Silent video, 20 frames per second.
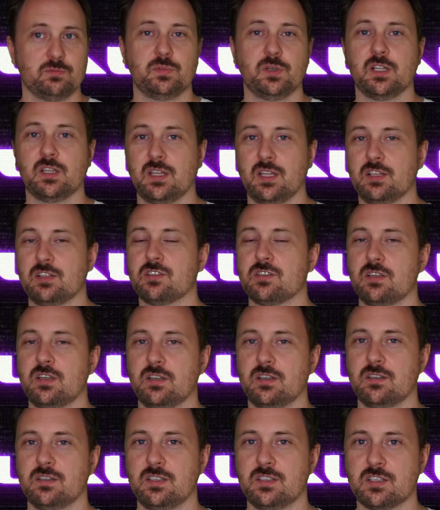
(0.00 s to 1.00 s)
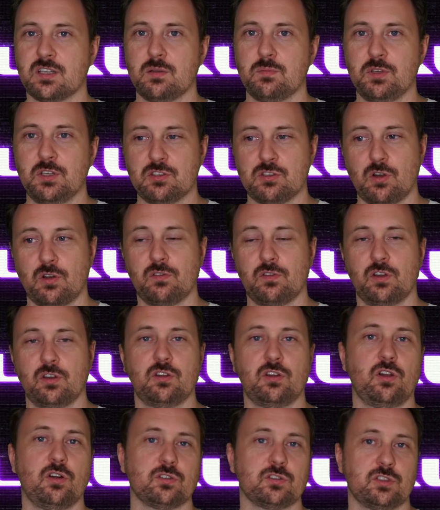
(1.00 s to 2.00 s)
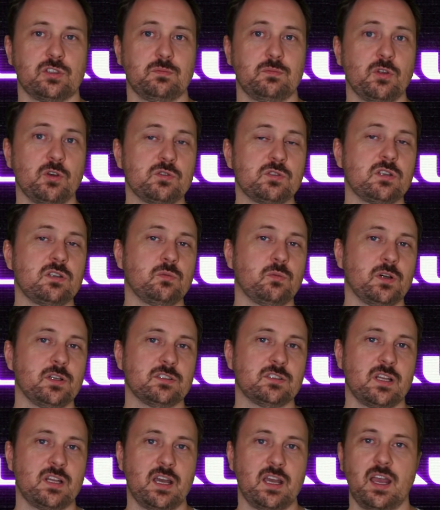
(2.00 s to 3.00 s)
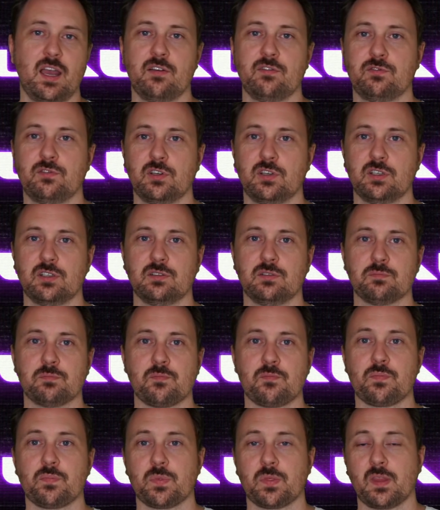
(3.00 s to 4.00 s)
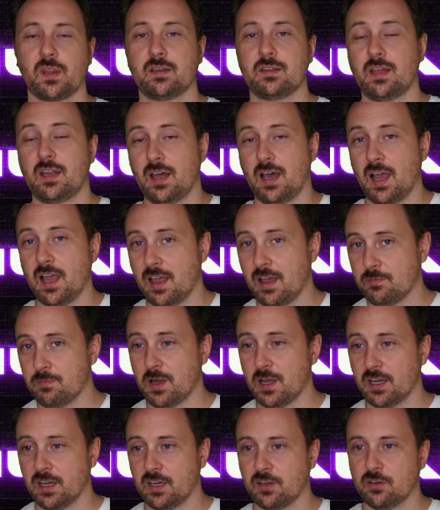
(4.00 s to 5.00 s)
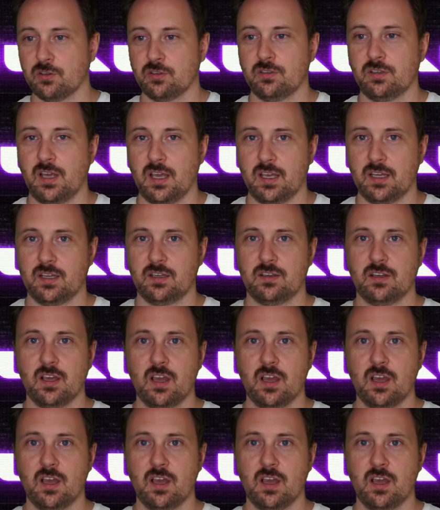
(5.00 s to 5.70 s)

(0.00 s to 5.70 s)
But it's going to be sort of on the long term. Those are the ones that I have my eye on. And